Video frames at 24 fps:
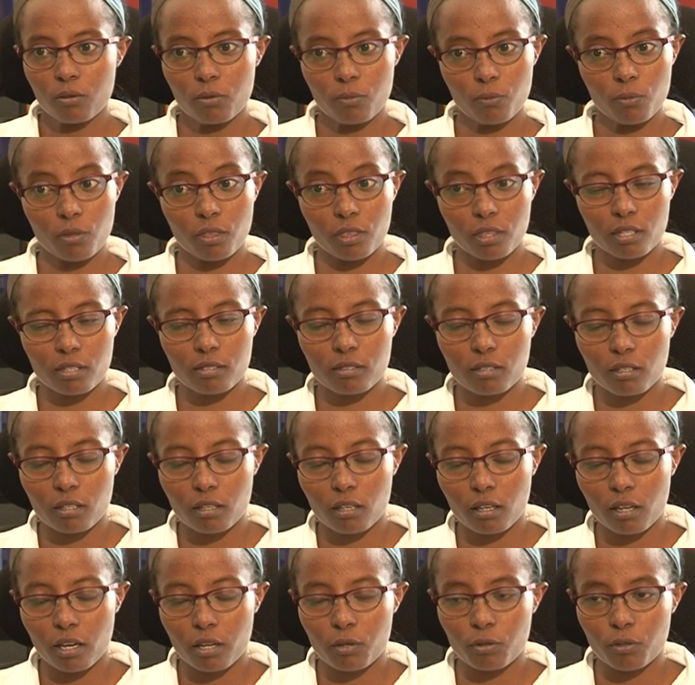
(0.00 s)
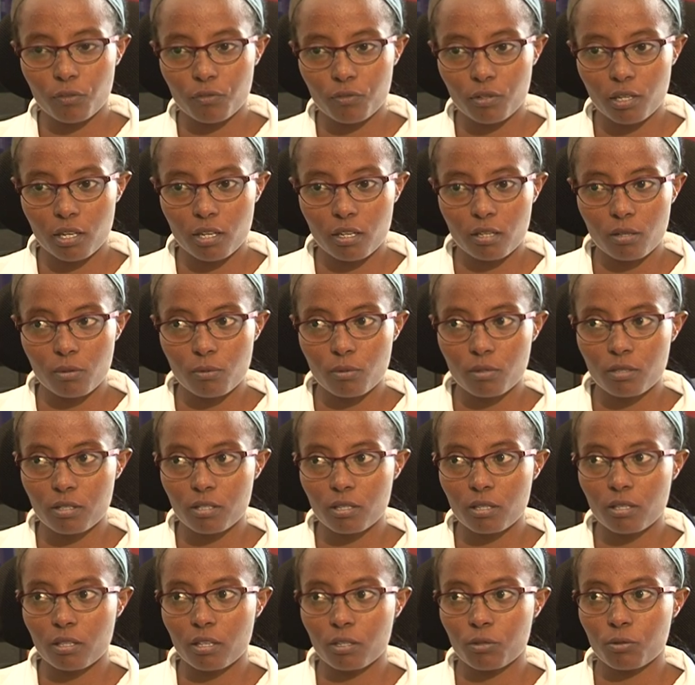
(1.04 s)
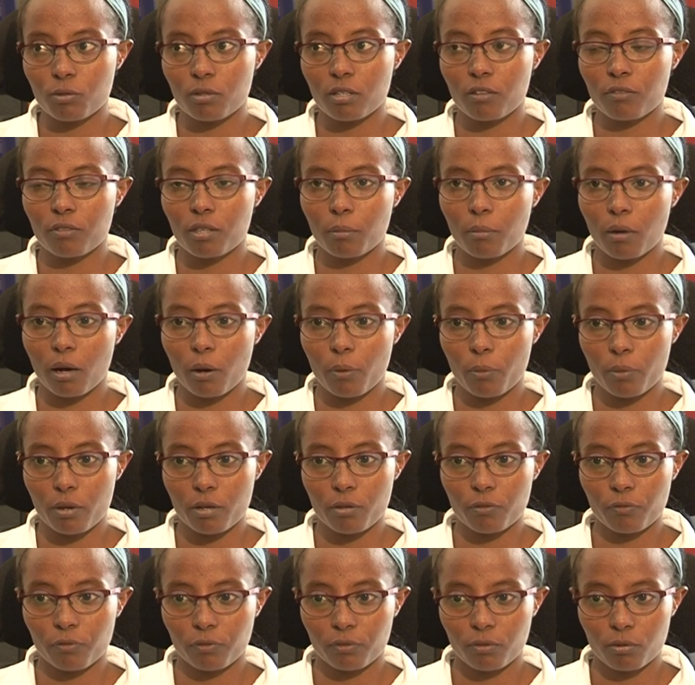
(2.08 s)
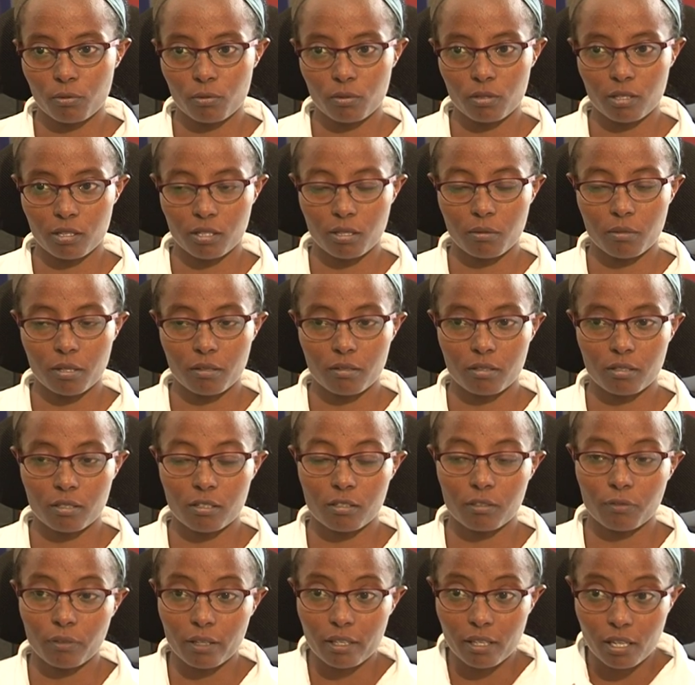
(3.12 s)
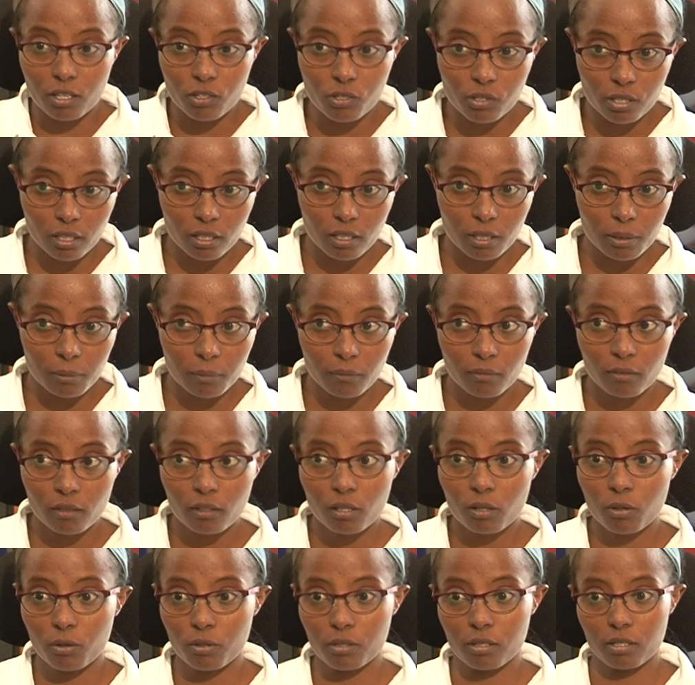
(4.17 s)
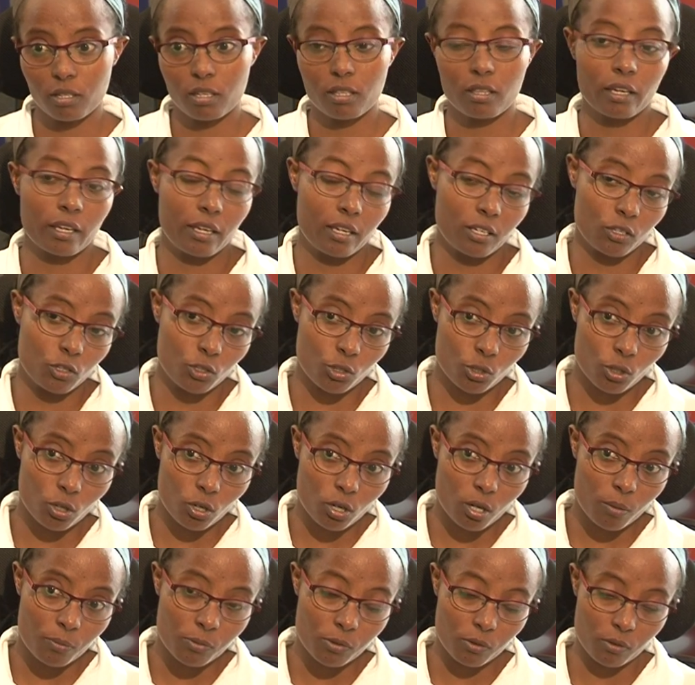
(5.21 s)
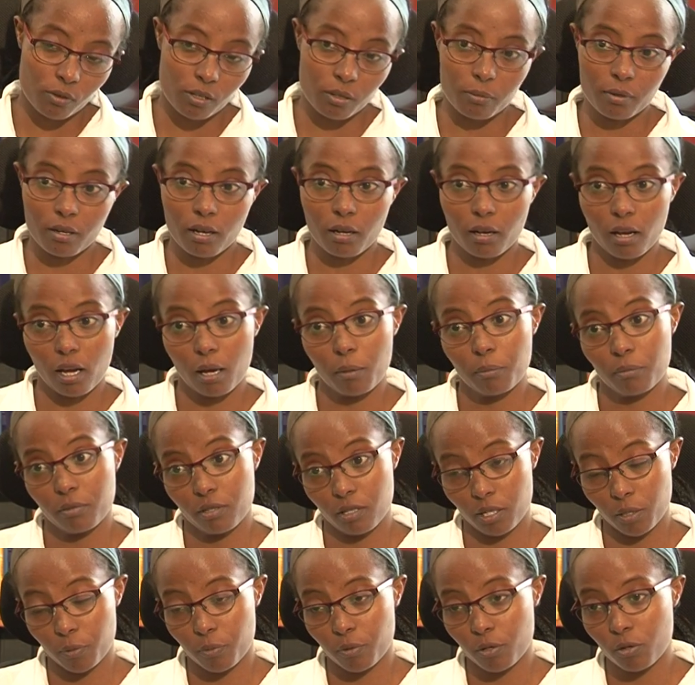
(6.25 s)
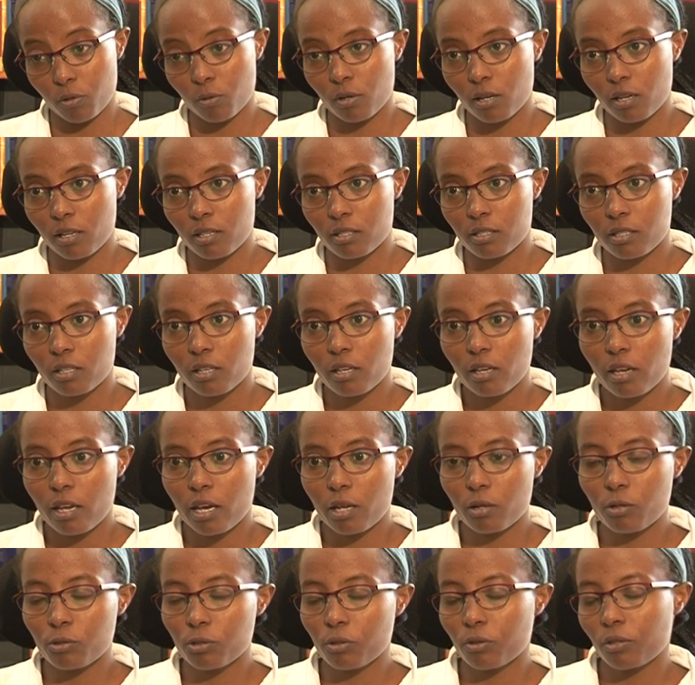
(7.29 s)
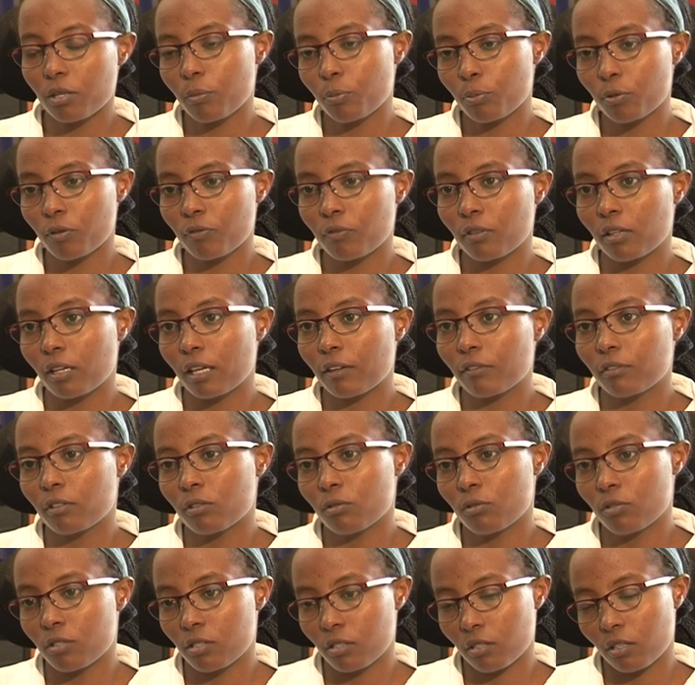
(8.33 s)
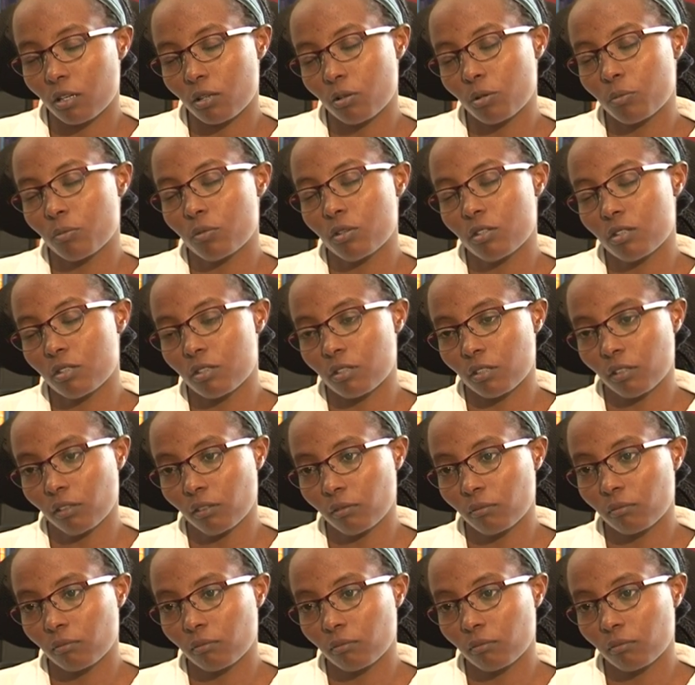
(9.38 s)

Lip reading: With this kind of training, we see that you give them a way to sustain themselves financially, because they either get jobs or they become entrepreneurs, and also they improve the livelihoods in their community.